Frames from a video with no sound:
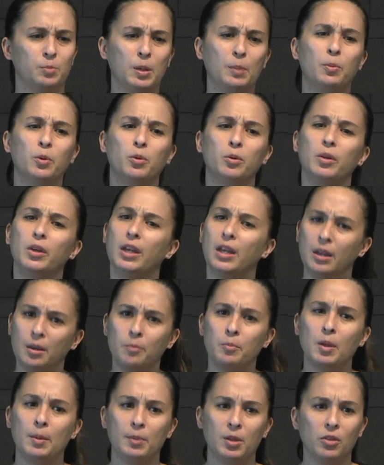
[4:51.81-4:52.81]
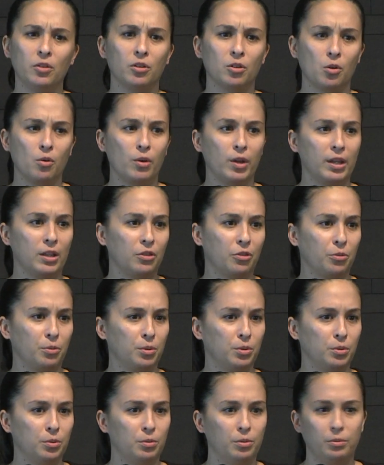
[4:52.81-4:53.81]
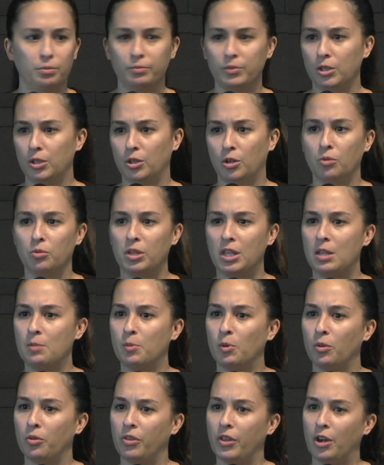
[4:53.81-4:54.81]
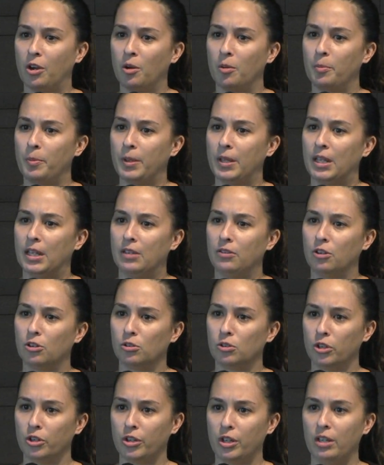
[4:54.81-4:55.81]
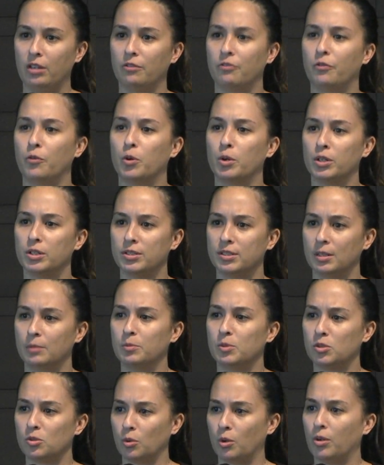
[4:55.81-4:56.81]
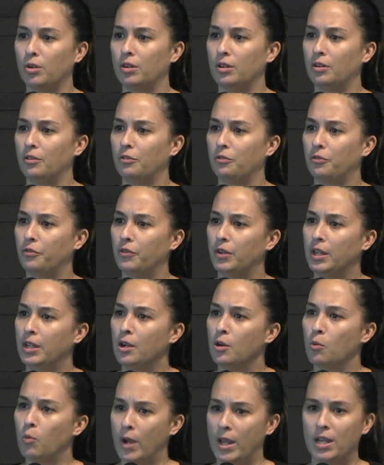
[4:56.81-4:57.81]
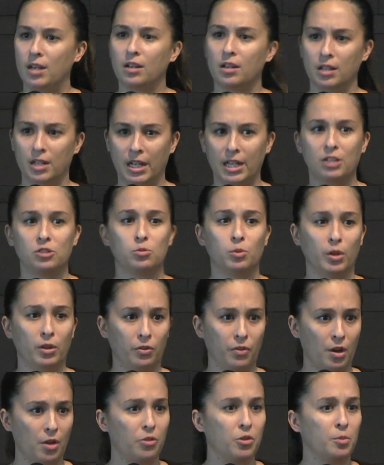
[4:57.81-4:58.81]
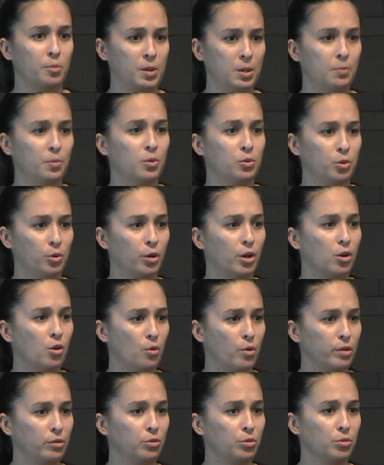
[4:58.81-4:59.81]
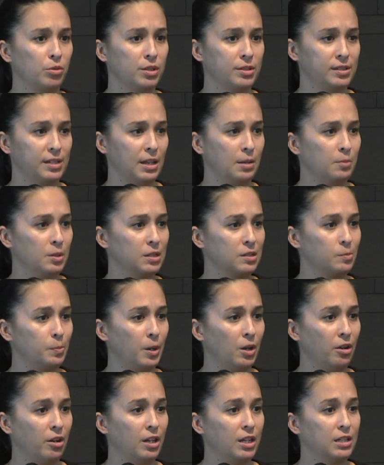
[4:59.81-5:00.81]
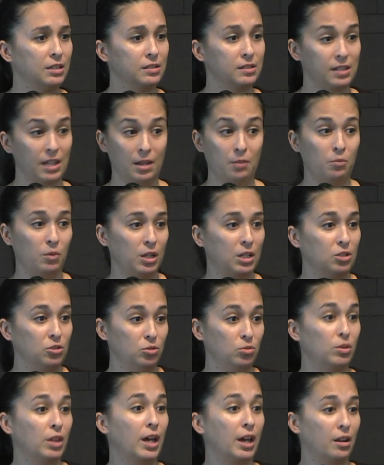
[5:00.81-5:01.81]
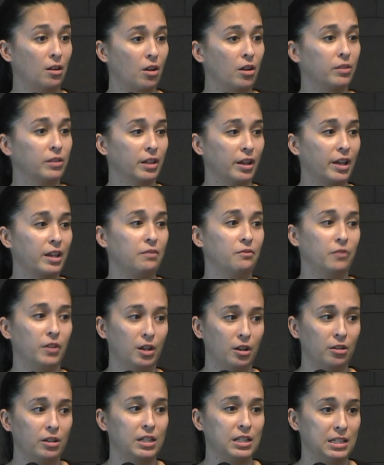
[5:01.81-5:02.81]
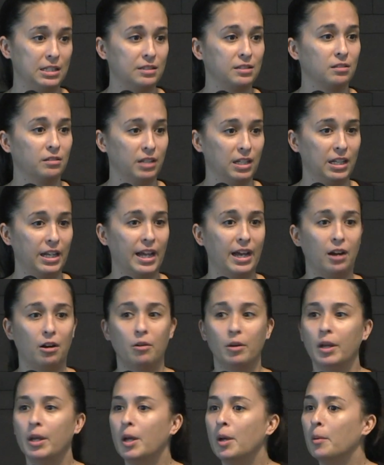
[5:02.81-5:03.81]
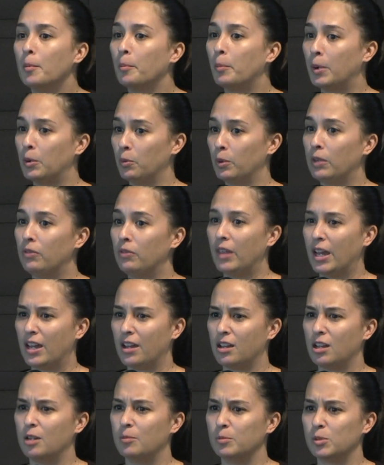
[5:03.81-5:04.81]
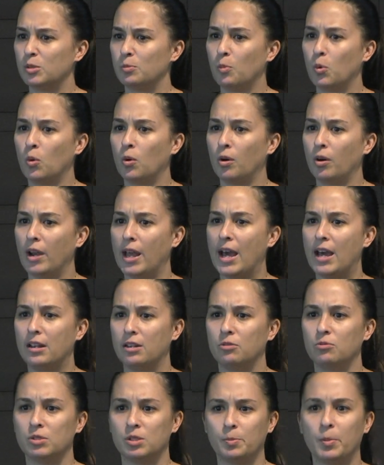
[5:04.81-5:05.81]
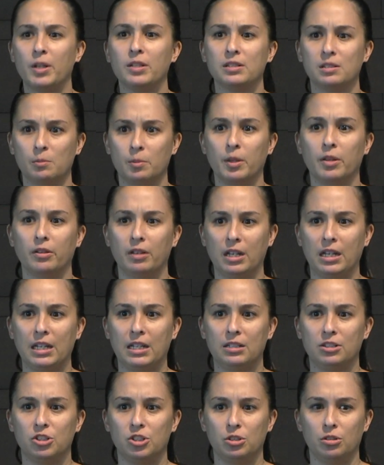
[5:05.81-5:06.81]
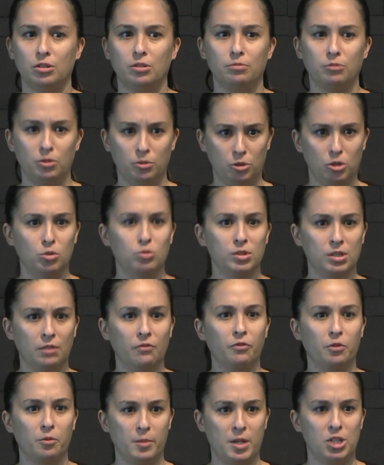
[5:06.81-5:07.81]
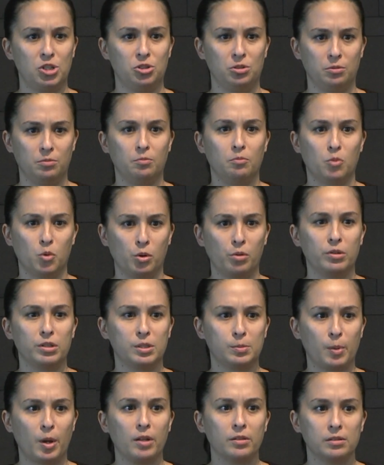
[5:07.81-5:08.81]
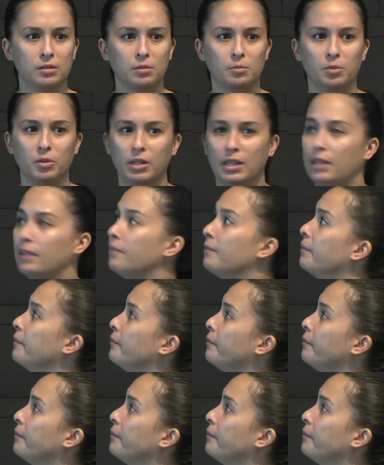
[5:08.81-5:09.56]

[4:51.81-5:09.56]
People, maybe they're going through, chemotherapy. They're looking for some sort of way to connect with other people who are going through the same experience, and we can do that online very easily now. But that comes more added responsibility to use information more responsibly.